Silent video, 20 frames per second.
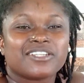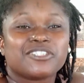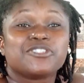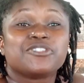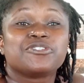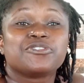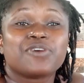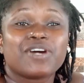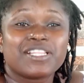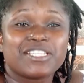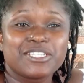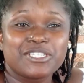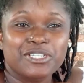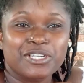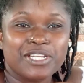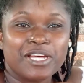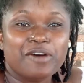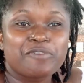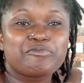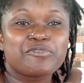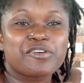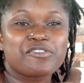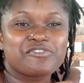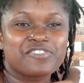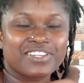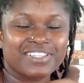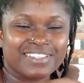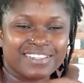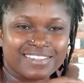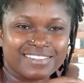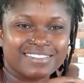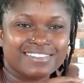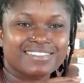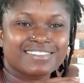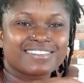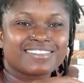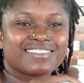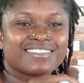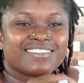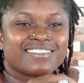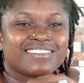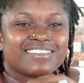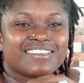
traditional prophetess.